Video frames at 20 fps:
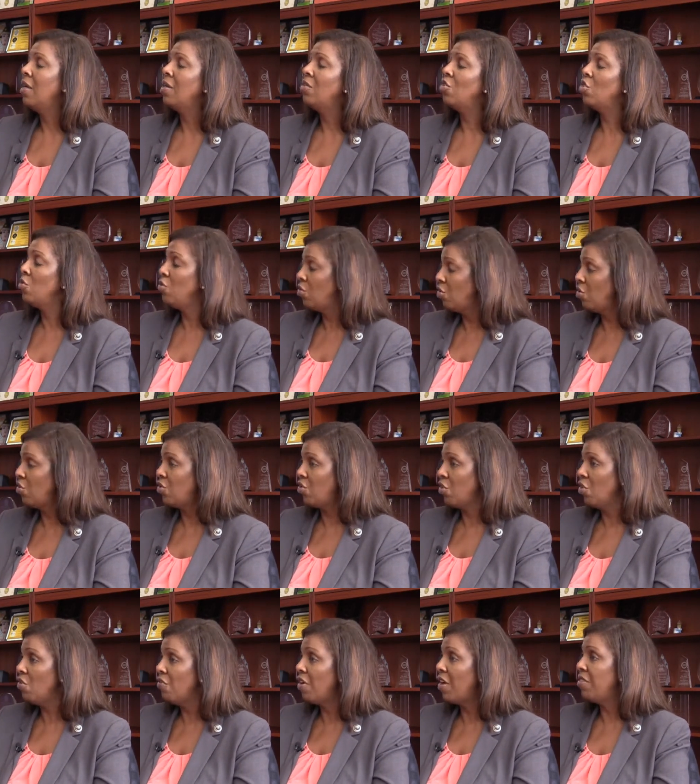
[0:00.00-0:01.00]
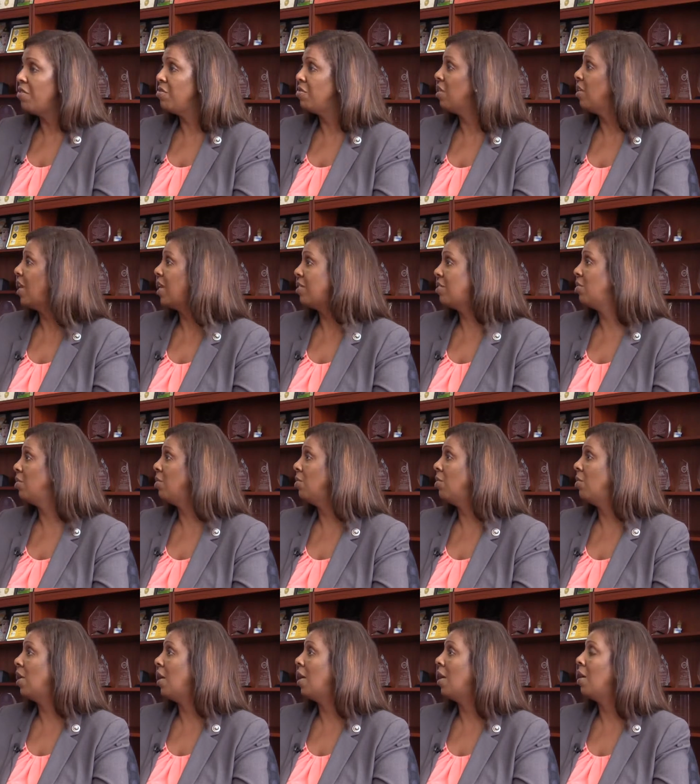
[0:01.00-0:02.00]
to serve others and not
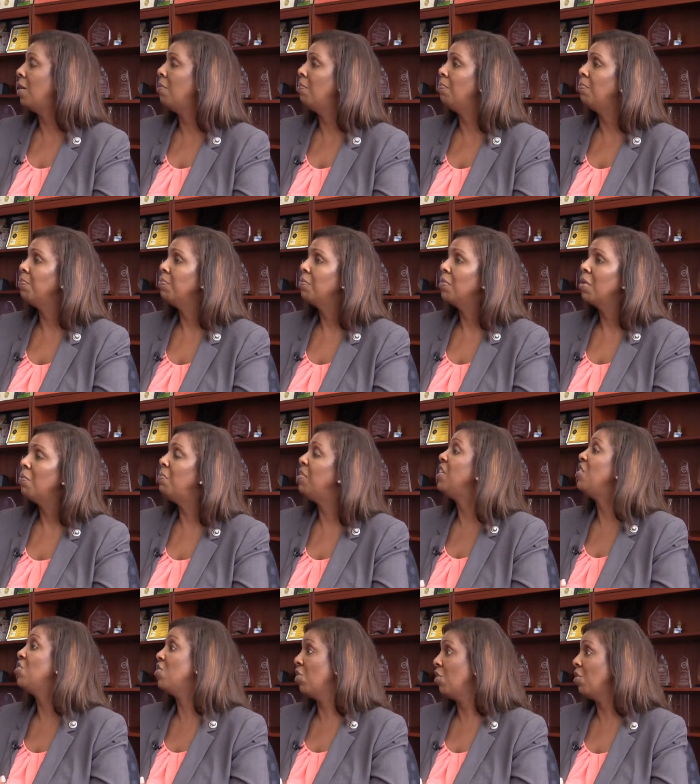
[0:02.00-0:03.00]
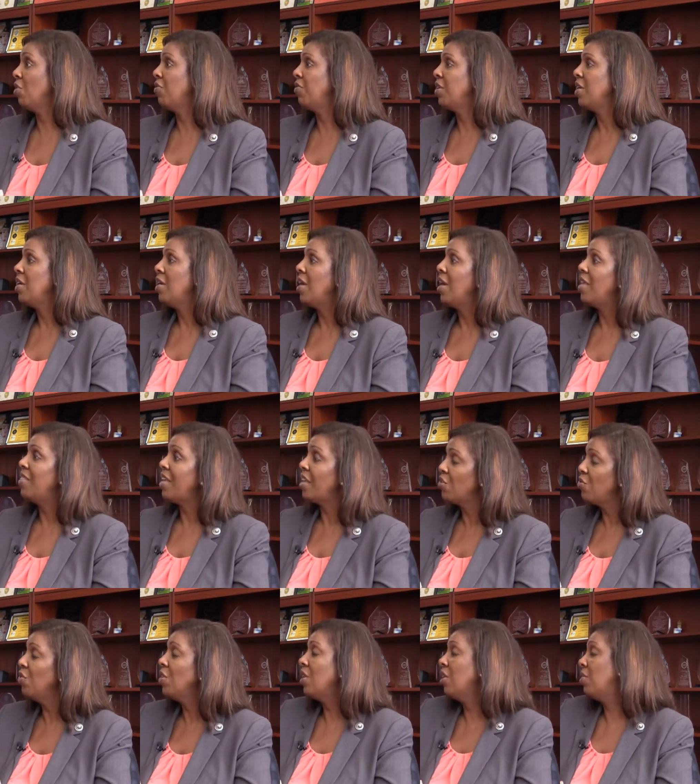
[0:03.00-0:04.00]
to be served. And
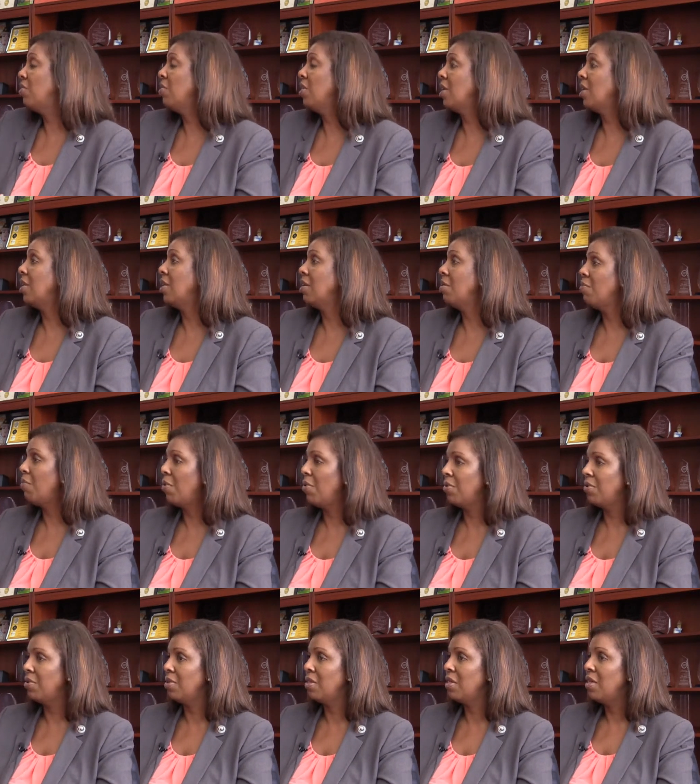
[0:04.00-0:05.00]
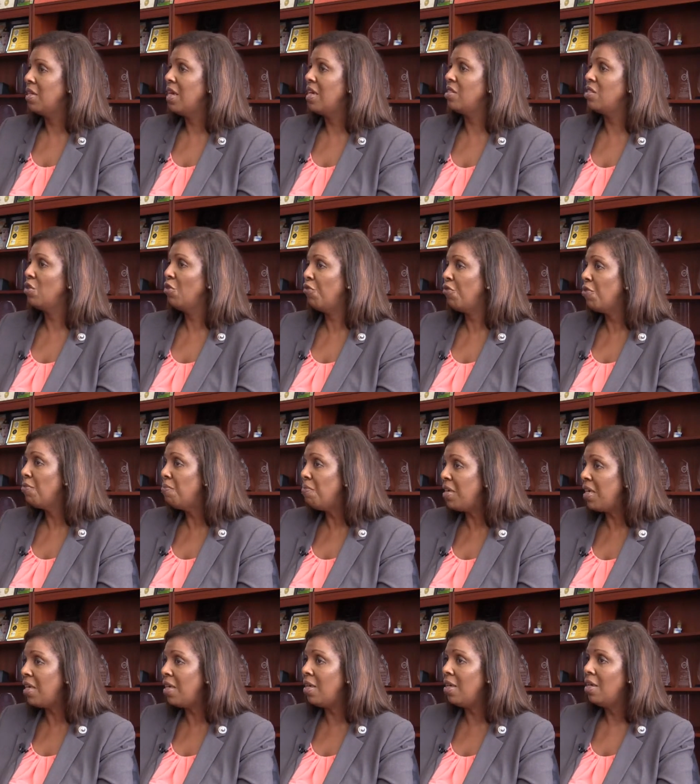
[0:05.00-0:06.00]
that's really critically important. And so for
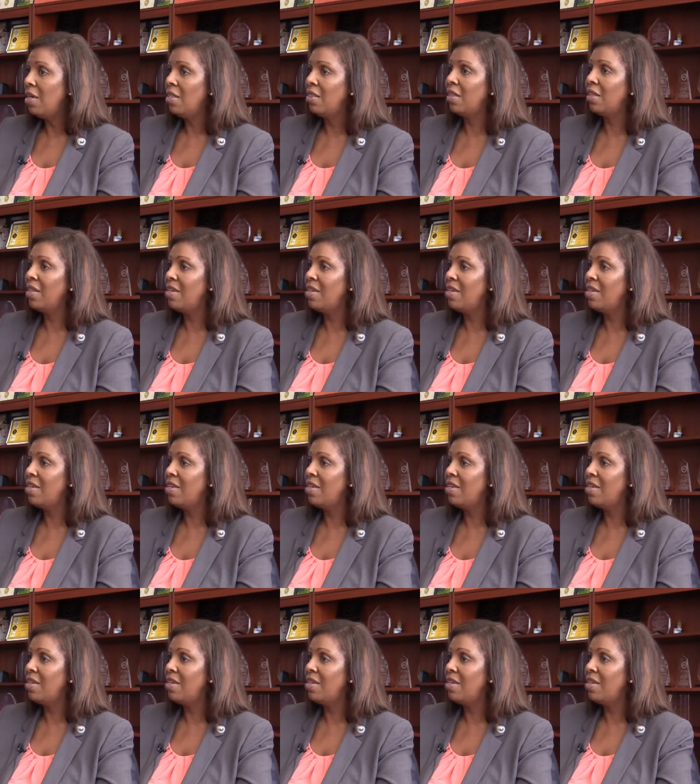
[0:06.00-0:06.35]
me, the